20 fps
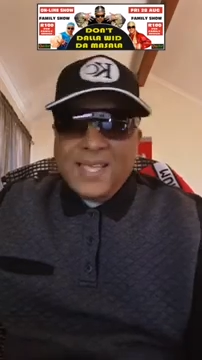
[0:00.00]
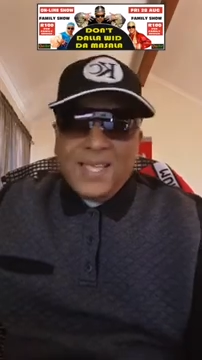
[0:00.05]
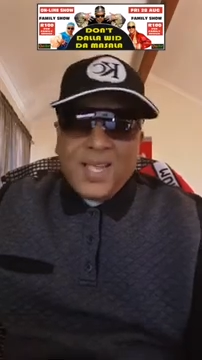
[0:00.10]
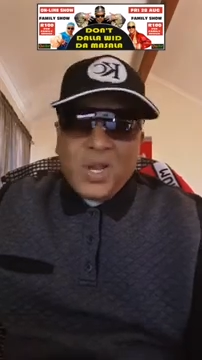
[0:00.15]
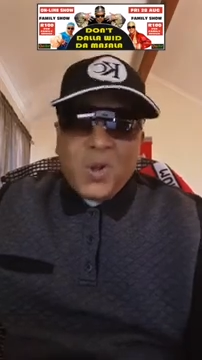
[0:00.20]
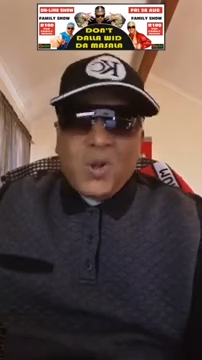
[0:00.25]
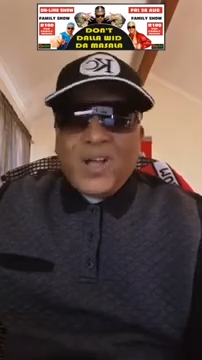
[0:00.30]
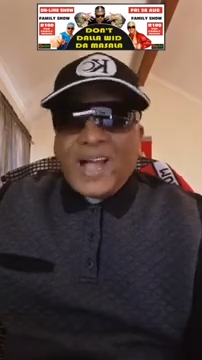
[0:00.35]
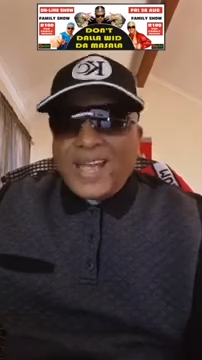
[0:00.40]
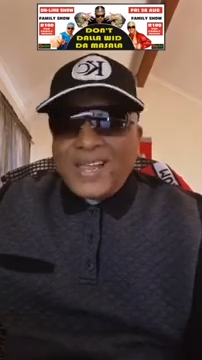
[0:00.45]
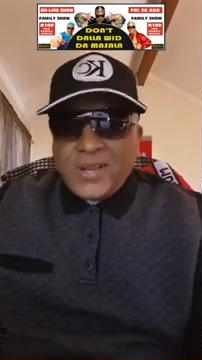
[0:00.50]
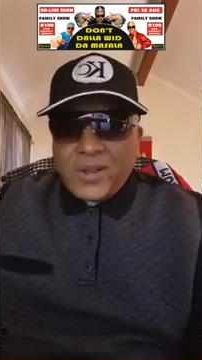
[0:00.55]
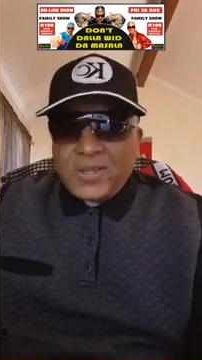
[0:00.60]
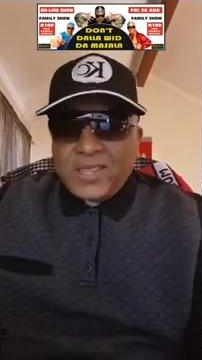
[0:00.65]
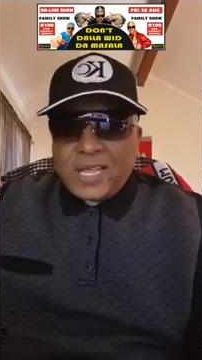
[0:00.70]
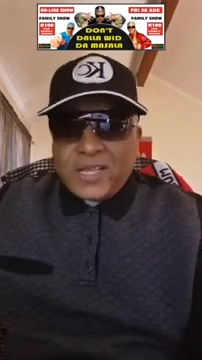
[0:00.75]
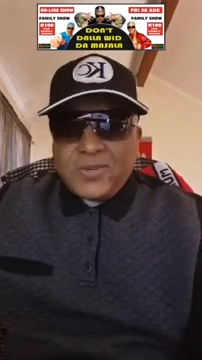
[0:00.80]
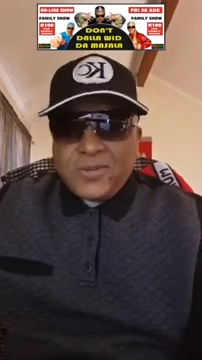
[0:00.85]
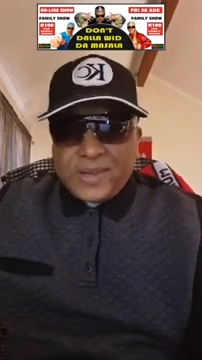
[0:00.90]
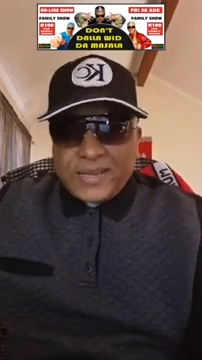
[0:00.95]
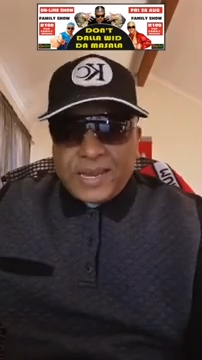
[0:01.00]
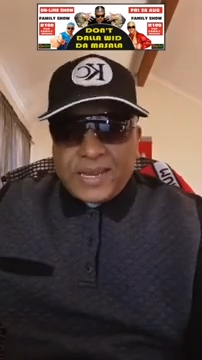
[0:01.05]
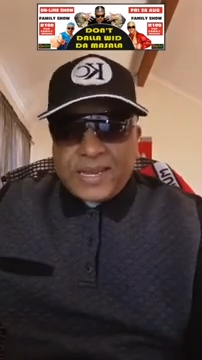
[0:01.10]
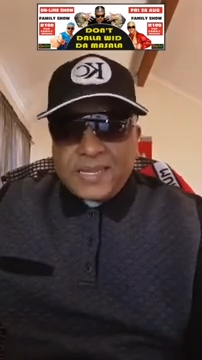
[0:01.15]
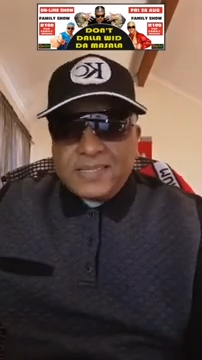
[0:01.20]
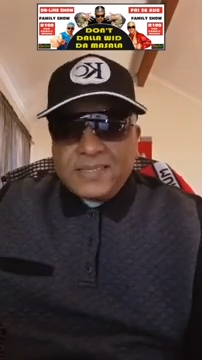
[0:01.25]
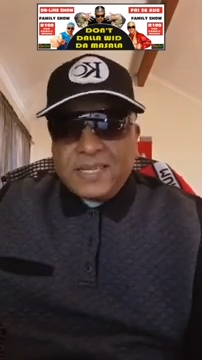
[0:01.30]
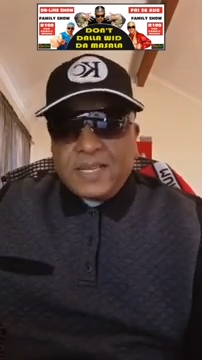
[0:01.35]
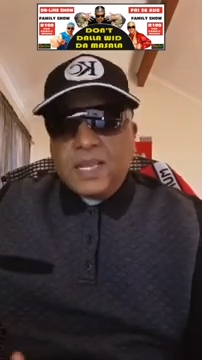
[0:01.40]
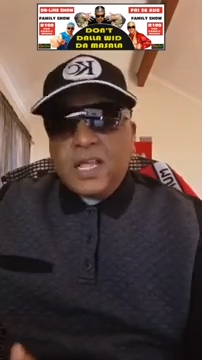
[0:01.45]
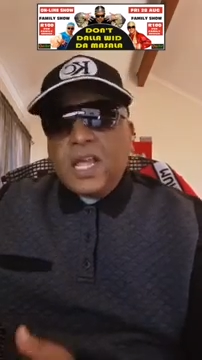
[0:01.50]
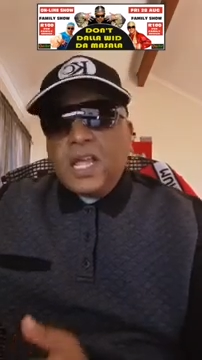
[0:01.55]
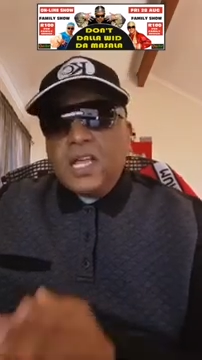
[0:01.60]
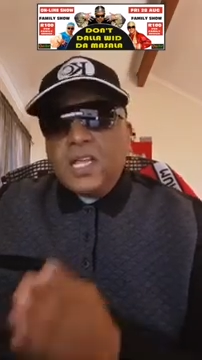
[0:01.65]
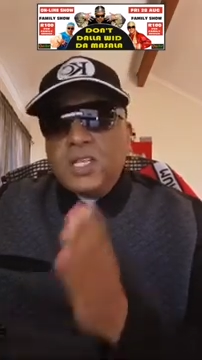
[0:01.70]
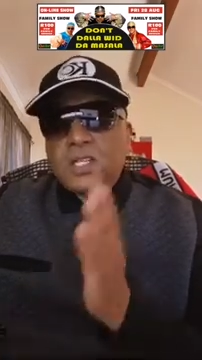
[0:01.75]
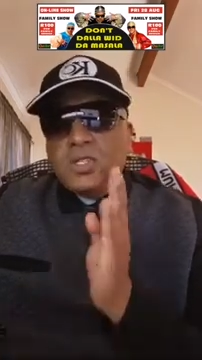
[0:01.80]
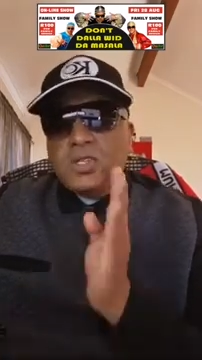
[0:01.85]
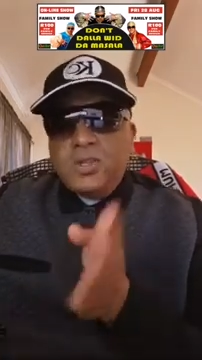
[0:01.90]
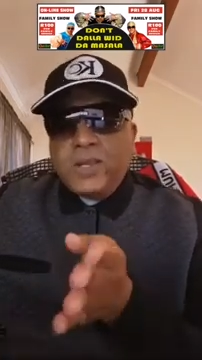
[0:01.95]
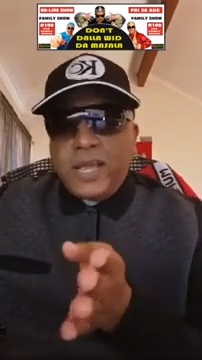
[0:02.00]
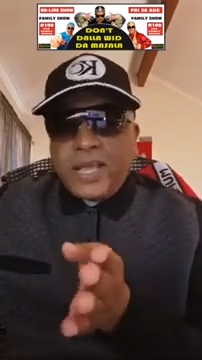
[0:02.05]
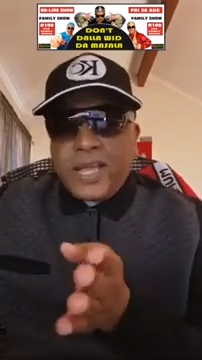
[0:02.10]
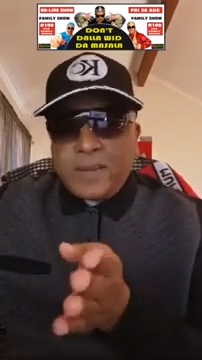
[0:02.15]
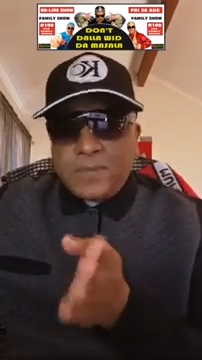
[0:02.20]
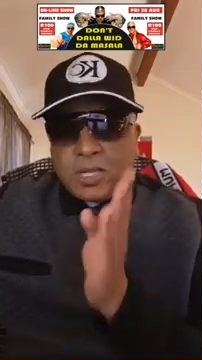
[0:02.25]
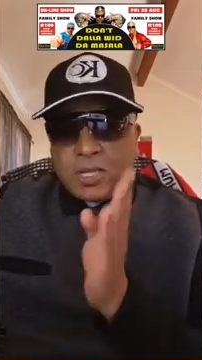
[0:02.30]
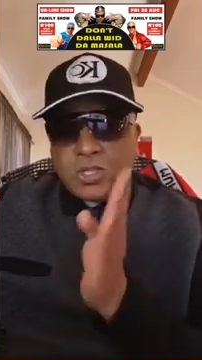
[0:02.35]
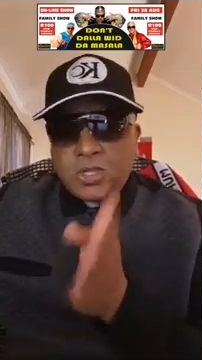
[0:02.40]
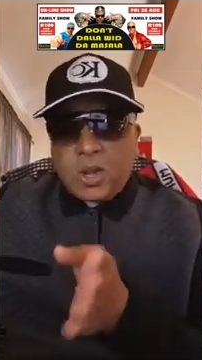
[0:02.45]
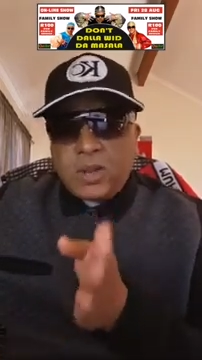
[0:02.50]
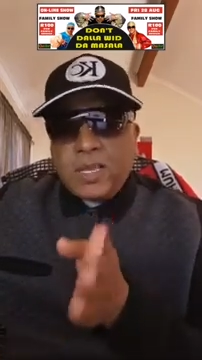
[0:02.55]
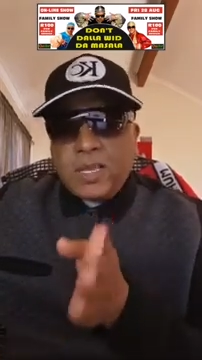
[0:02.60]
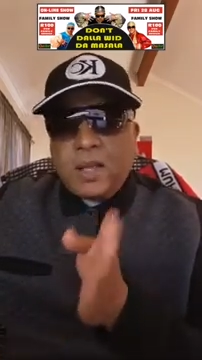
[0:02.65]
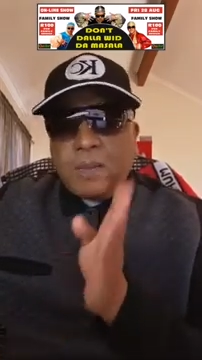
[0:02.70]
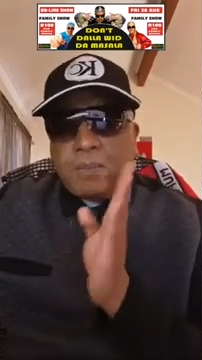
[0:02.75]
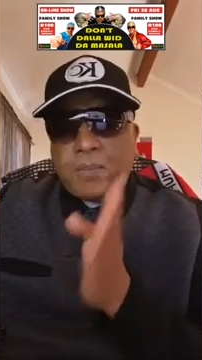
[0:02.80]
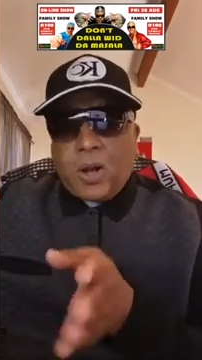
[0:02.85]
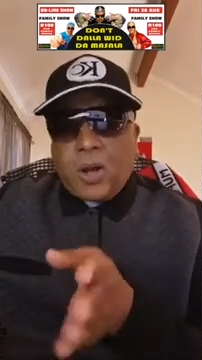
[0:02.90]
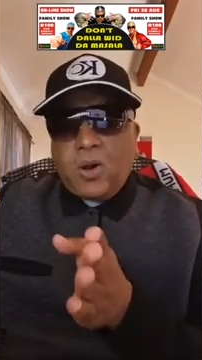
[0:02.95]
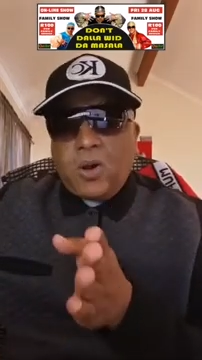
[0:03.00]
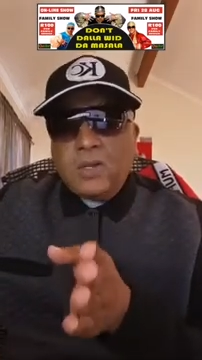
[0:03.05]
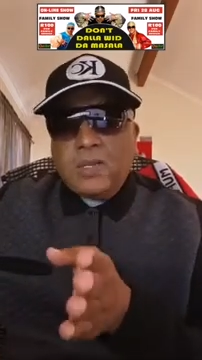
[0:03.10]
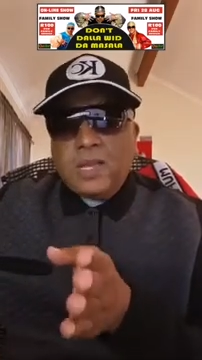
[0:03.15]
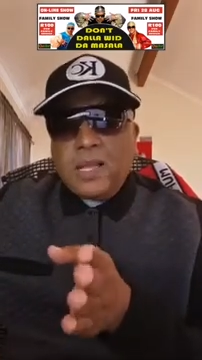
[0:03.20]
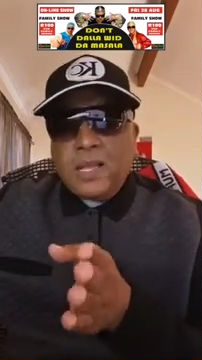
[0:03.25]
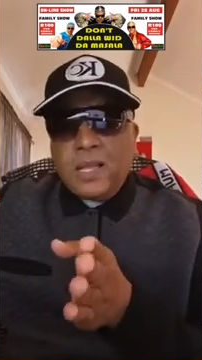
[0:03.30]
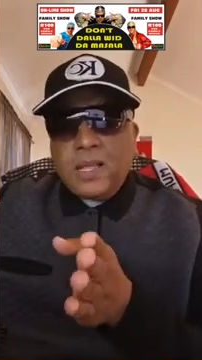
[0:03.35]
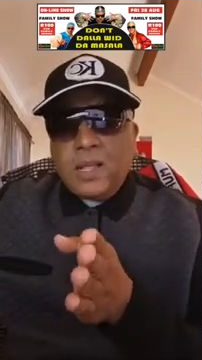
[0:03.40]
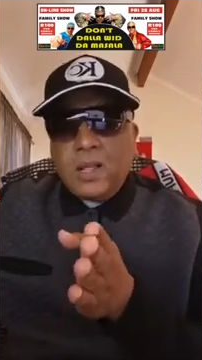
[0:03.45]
Look, I know that to a great extent. Today, I'm not talking about